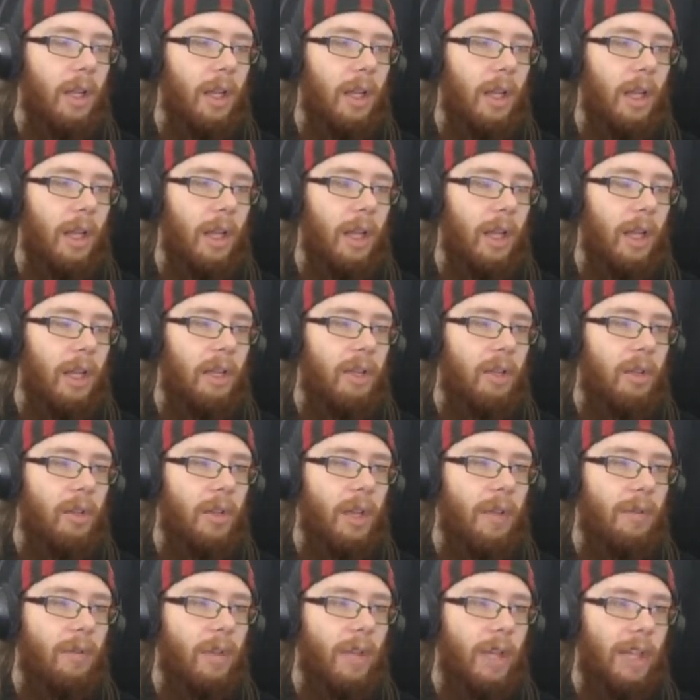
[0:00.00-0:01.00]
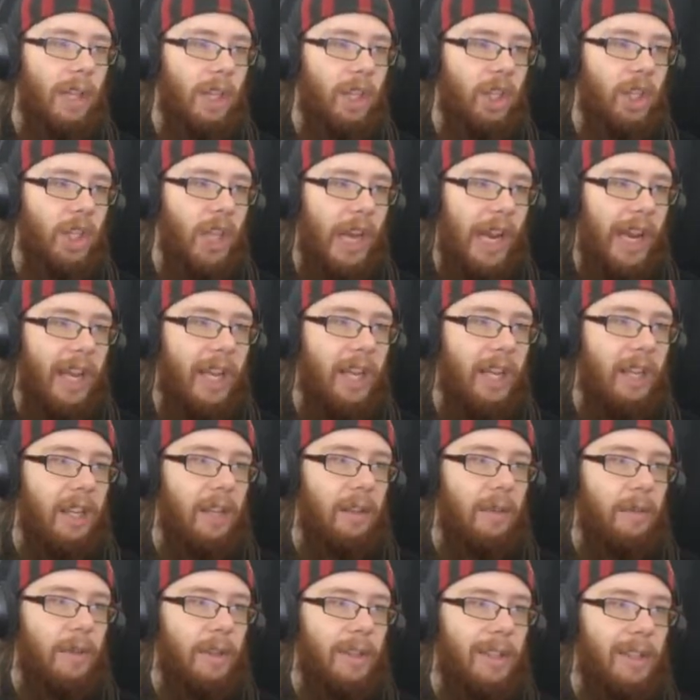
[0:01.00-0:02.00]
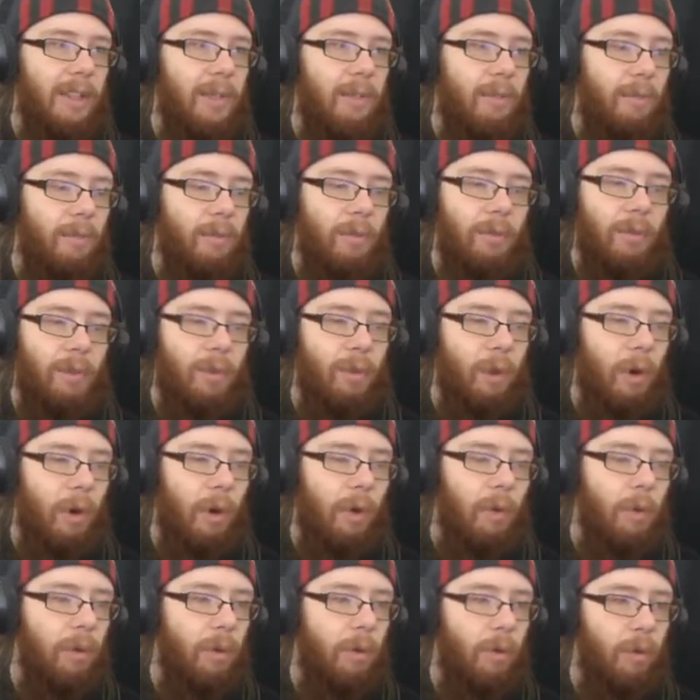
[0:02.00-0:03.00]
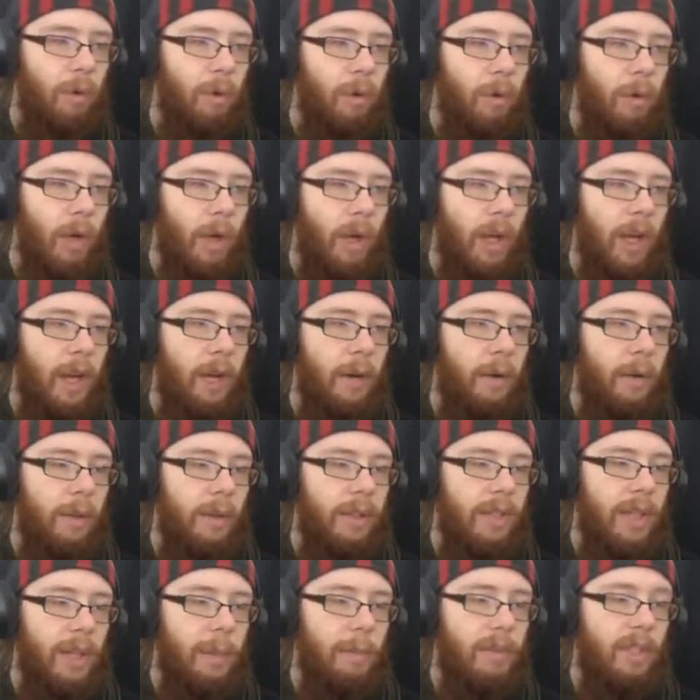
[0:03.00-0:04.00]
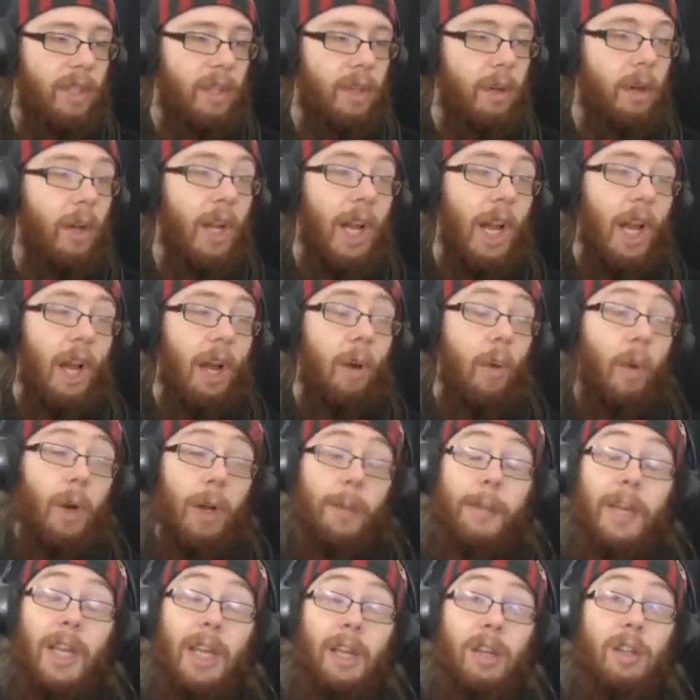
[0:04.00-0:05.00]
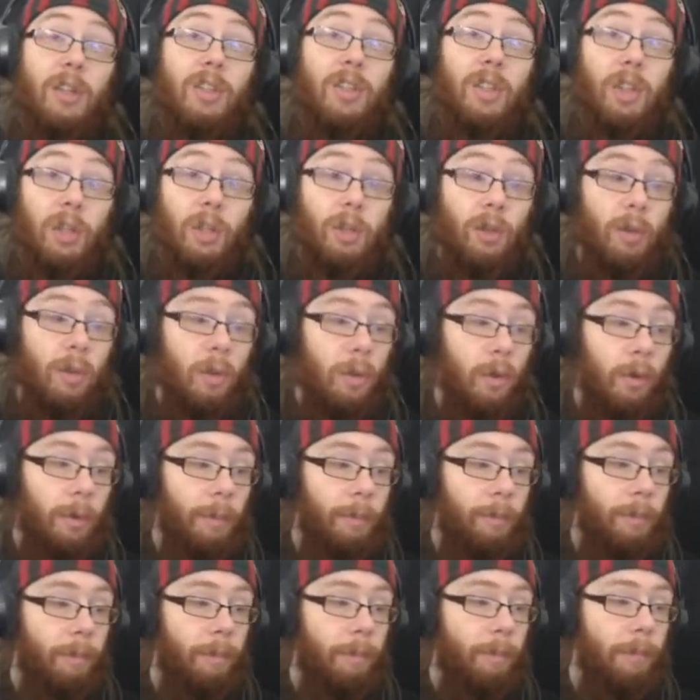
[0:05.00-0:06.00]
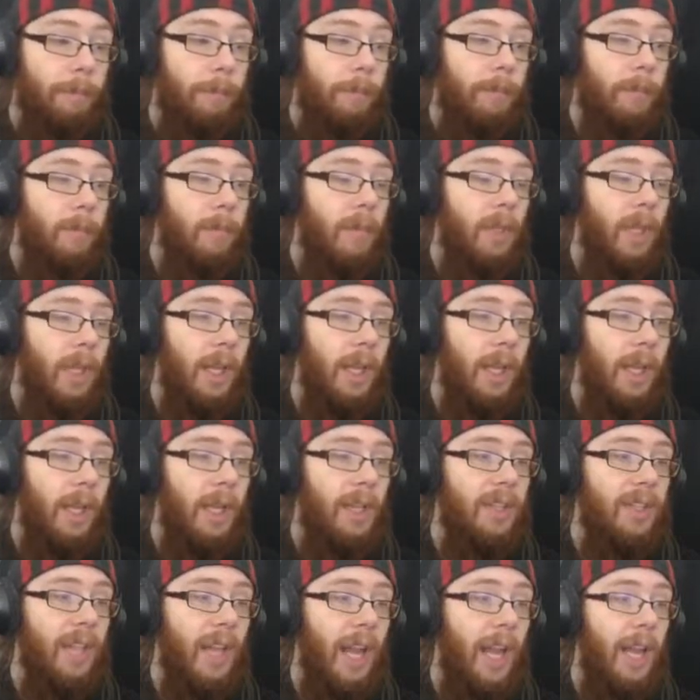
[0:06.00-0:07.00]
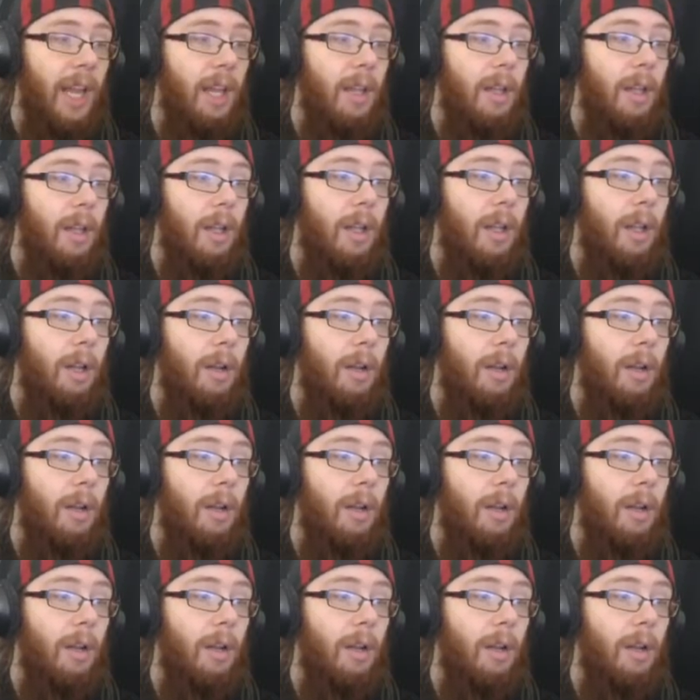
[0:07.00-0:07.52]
I don't have to like check if it grew higher all the time. So what I'm gonna do is I'll